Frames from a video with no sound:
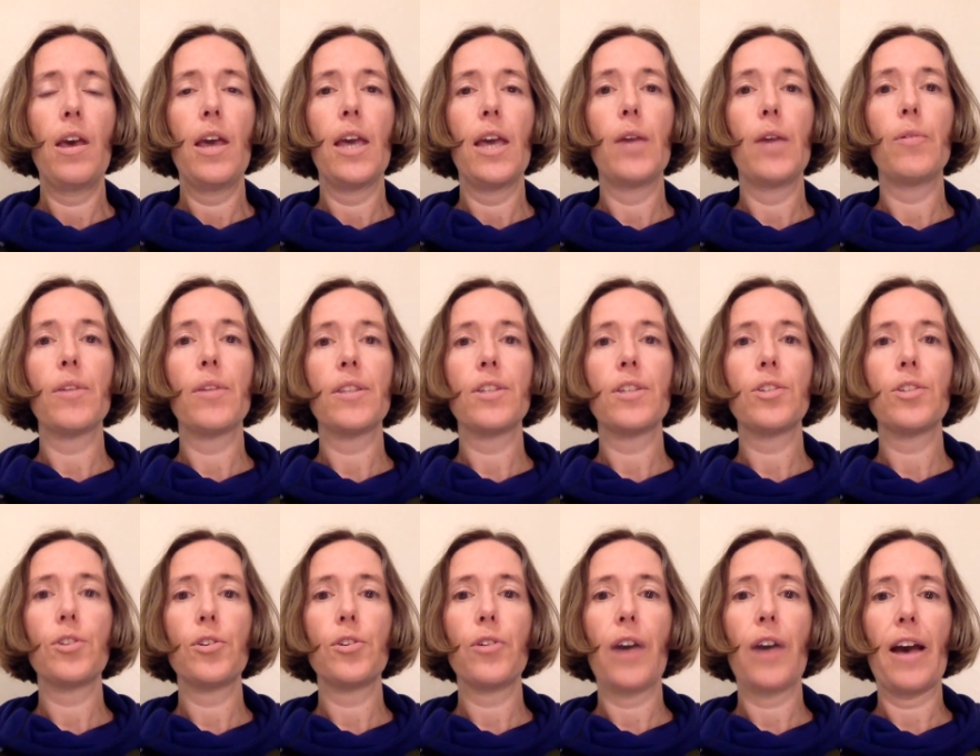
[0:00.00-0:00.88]
He
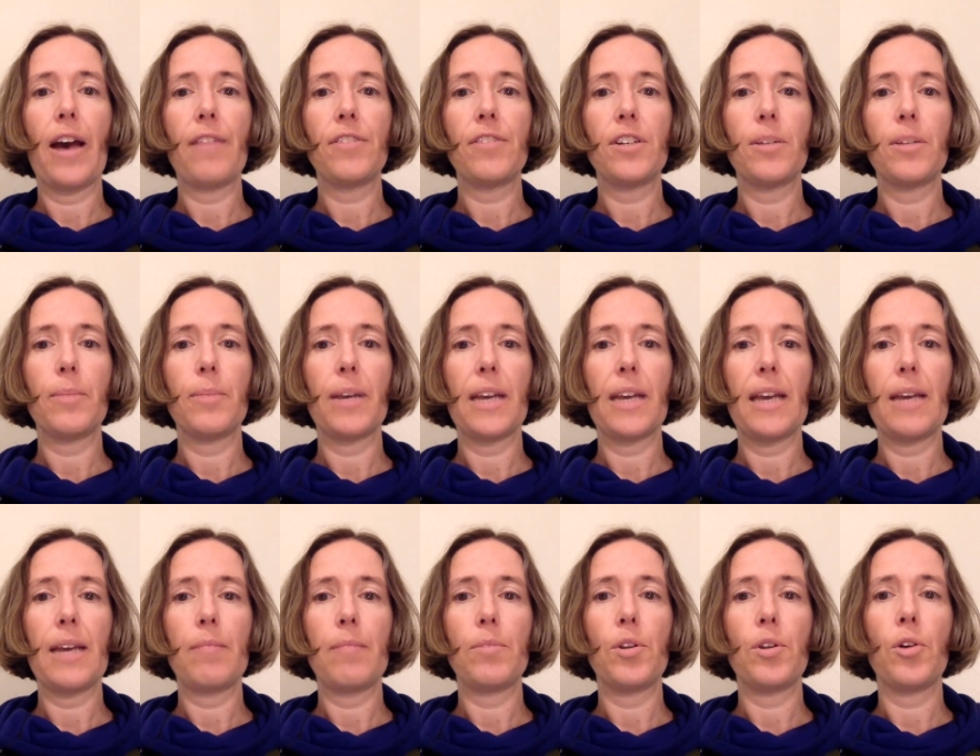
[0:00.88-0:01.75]
withdrew after it
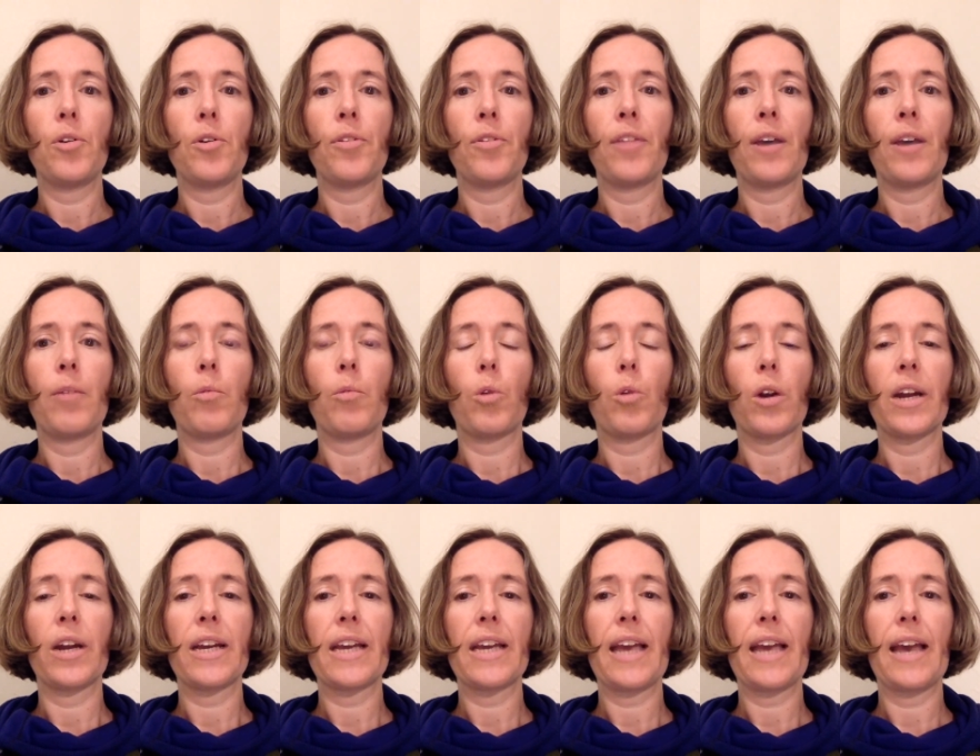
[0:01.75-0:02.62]
became known that
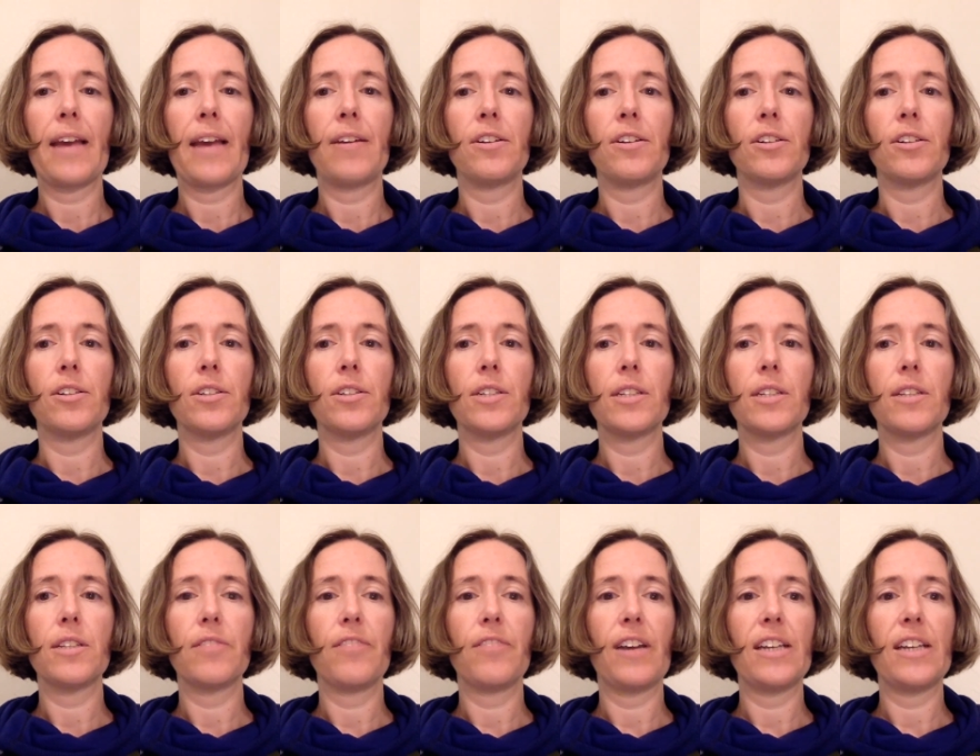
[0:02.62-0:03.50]
Warren Kanders,
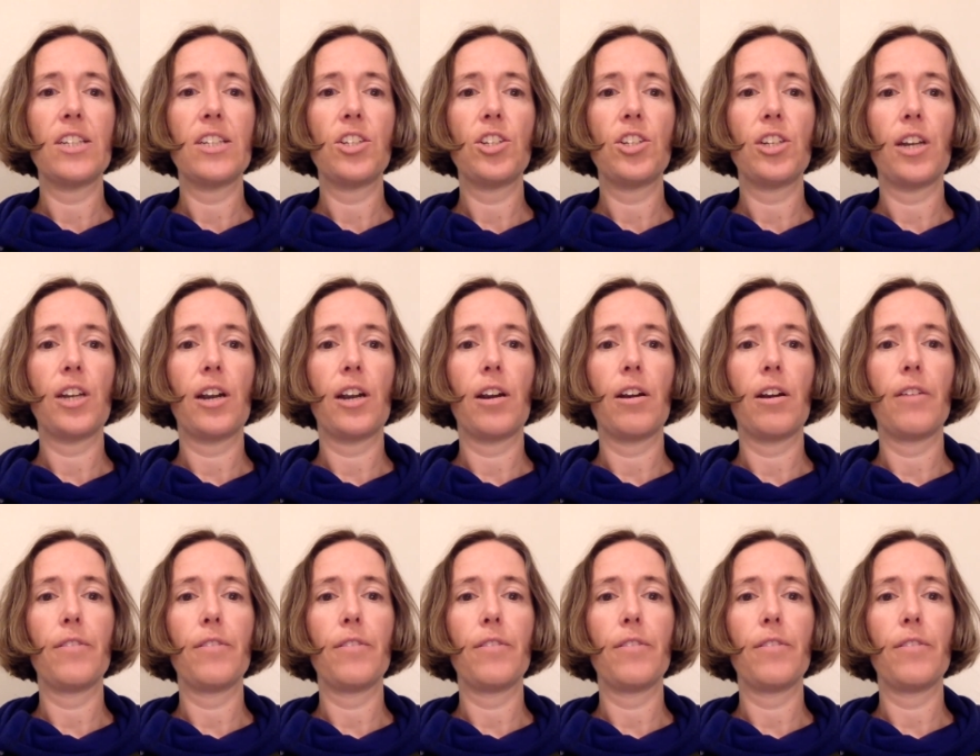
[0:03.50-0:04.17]
the vice chair of